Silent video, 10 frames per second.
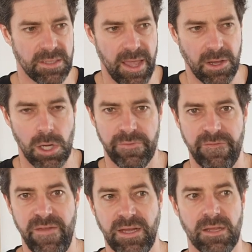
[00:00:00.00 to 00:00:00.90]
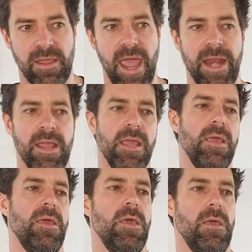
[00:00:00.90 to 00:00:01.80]
that could have affected that.
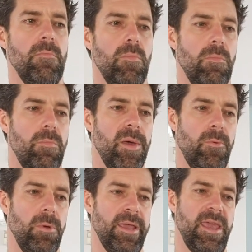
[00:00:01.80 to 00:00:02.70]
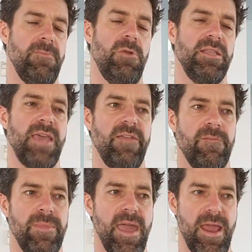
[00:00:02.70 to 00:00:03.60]
But again, what I take
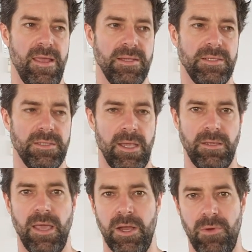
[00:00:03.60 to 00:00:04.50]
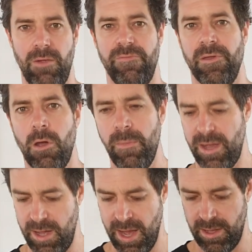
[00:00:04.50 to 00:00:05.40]
from that is agree with the comment,
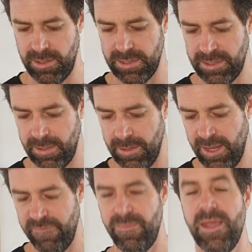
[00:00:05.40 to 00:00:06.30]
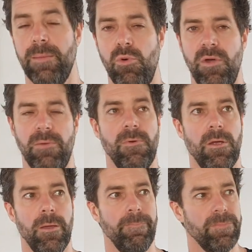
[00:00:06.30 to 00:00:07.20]
and just left me in a point
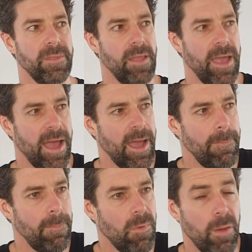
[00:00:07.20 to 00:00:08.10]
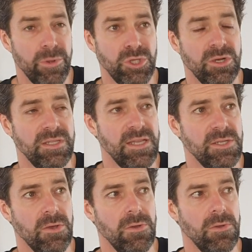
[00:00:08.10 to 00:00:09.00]
where opportunity
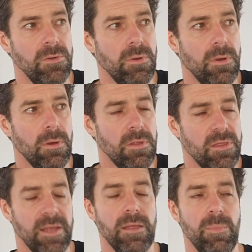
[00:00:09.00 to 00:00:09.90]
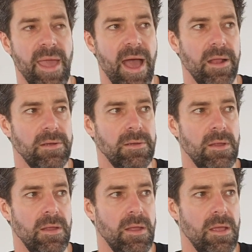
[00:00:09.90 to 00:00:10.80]
to think about
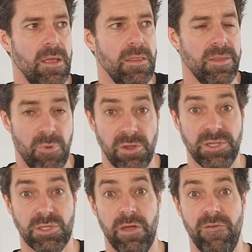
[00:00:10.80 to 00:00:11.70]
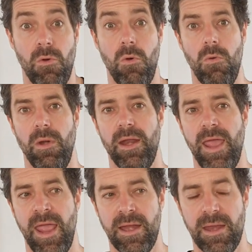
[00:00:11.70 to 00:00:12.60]
the process overall
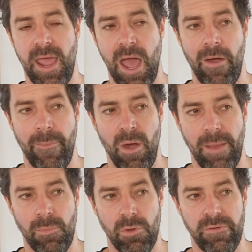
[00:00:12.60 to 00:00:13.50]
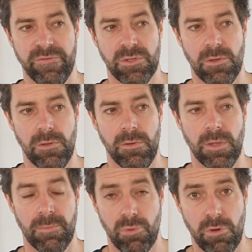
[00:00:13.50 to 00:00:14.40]
and how I might move to
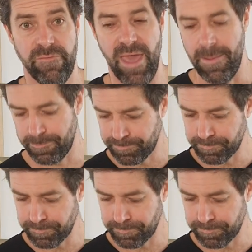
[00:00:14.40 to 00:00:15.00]
improve that.